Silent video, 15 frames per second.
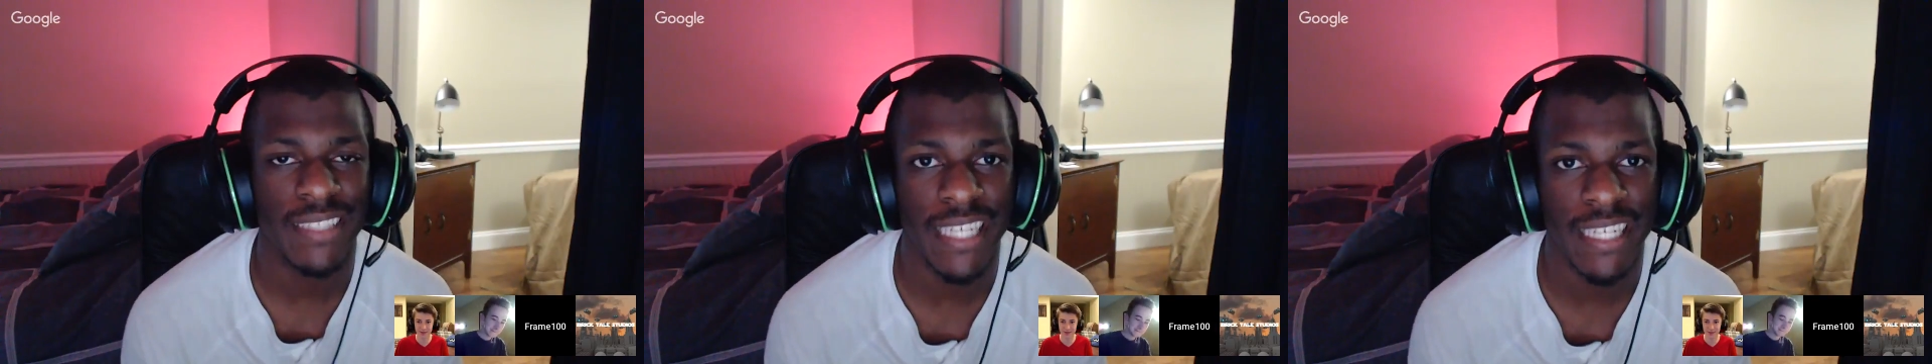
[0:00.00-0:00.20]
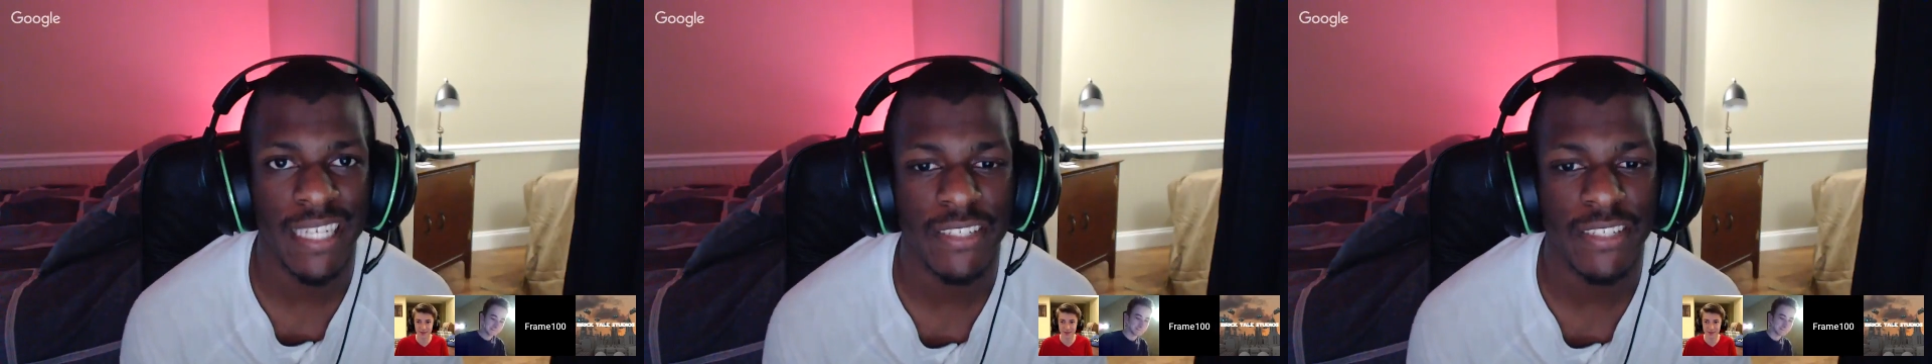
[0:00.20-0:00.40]

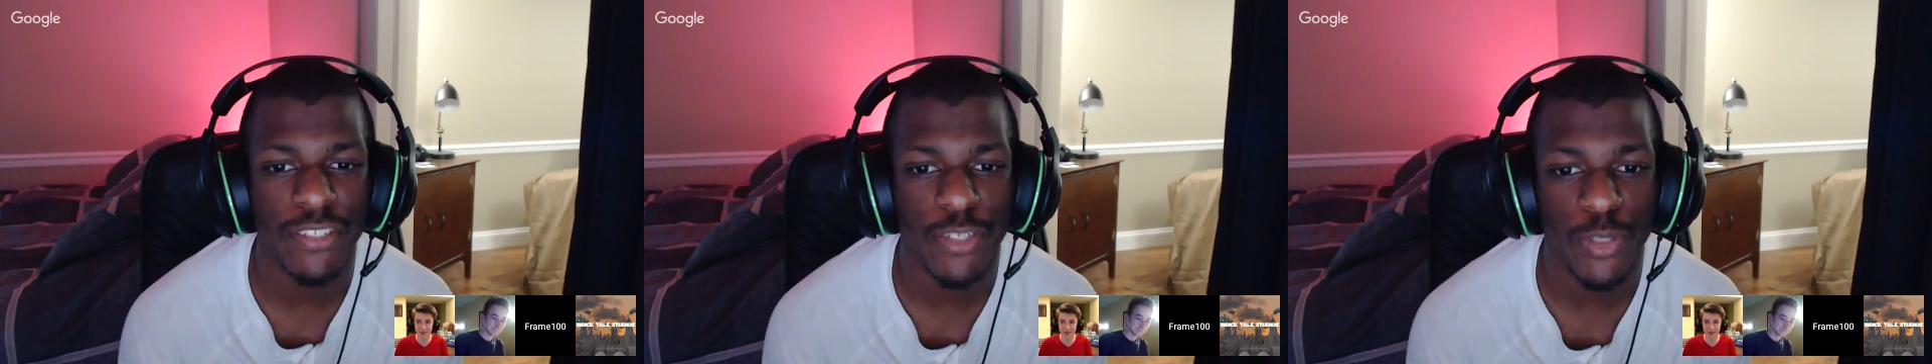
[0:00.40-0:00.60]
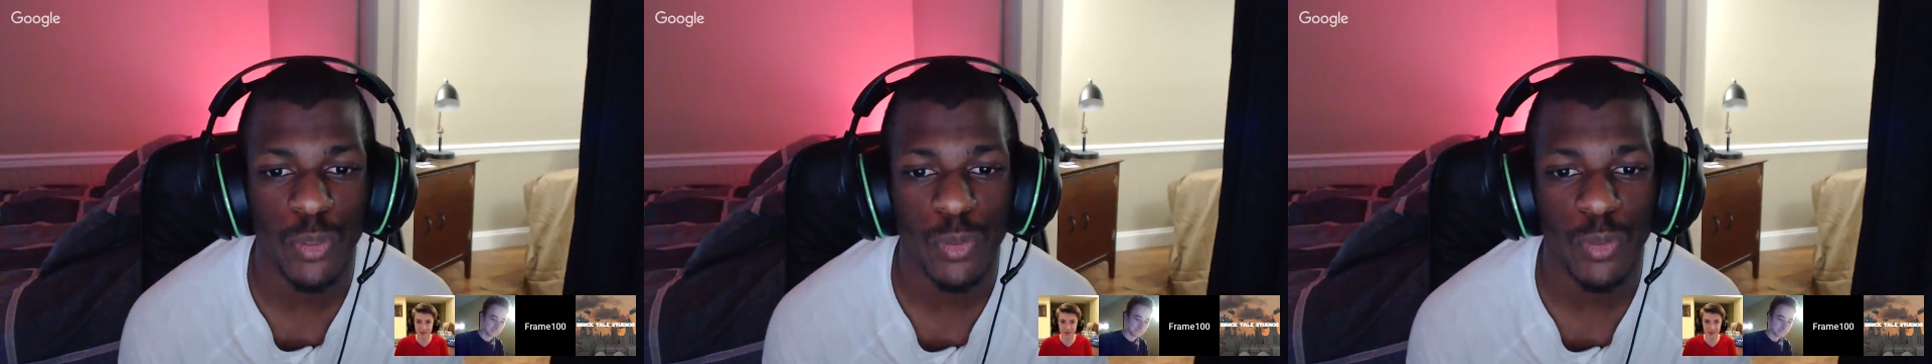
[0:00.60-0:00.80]

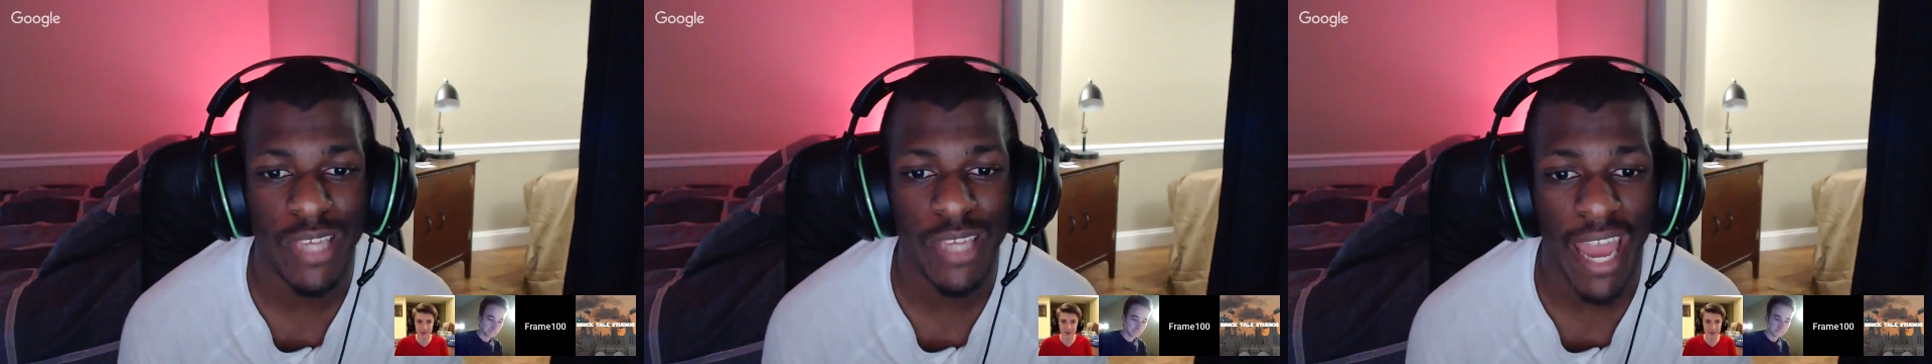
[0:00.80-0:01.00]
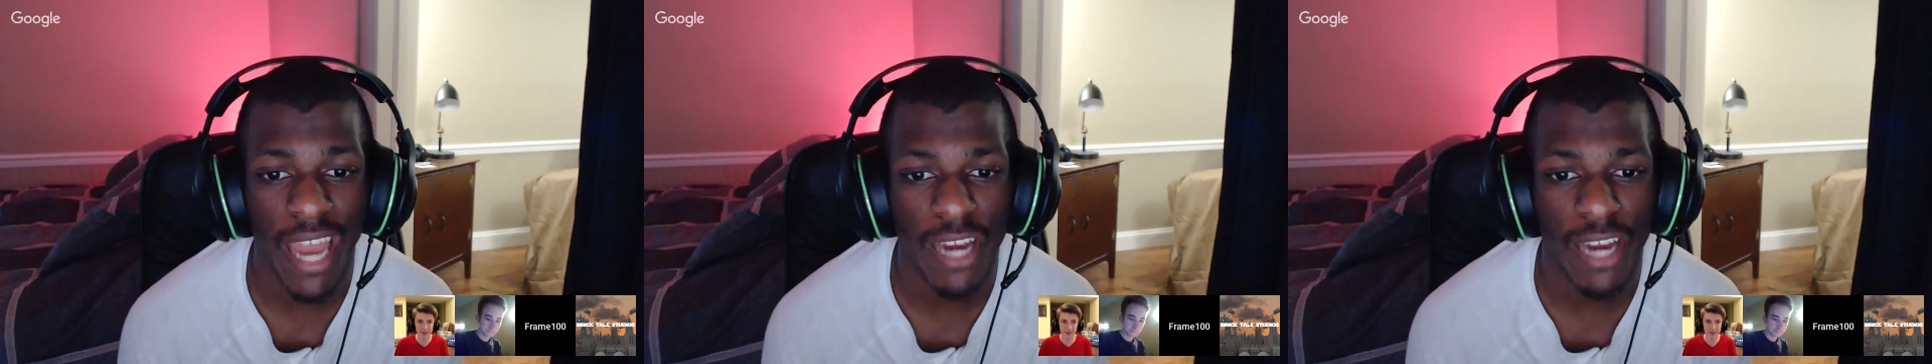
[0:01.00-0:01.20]
into the
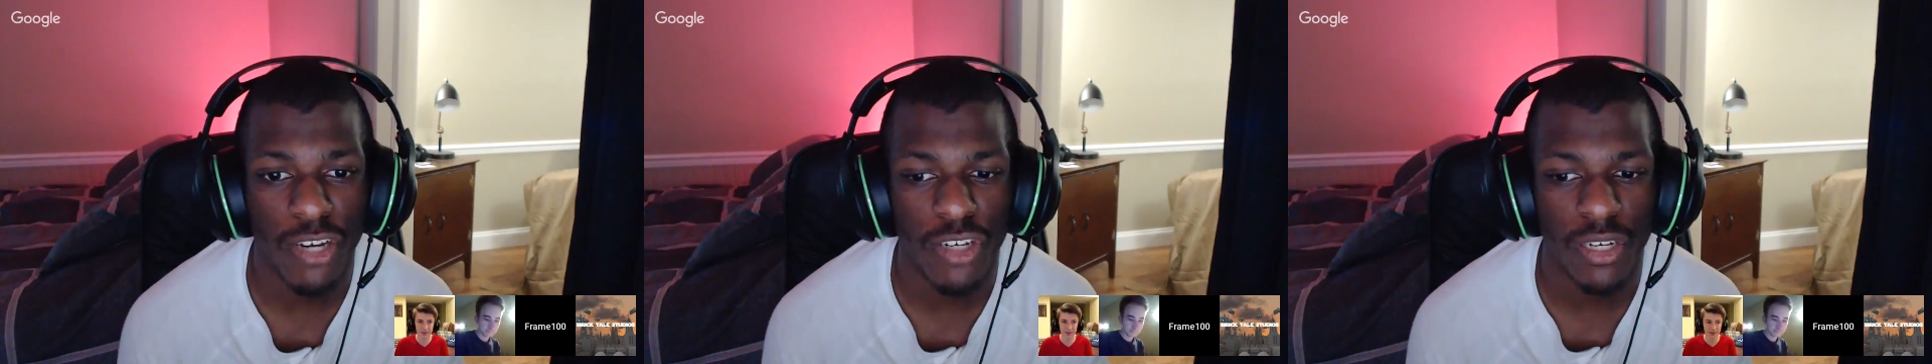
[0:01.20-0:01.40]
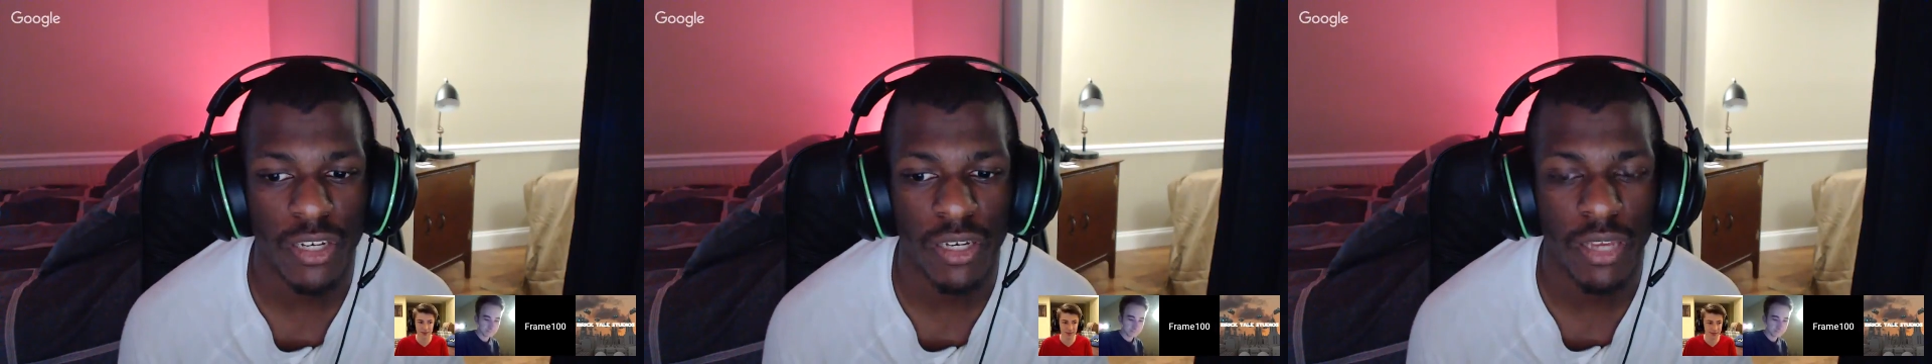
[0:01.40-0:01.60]
action,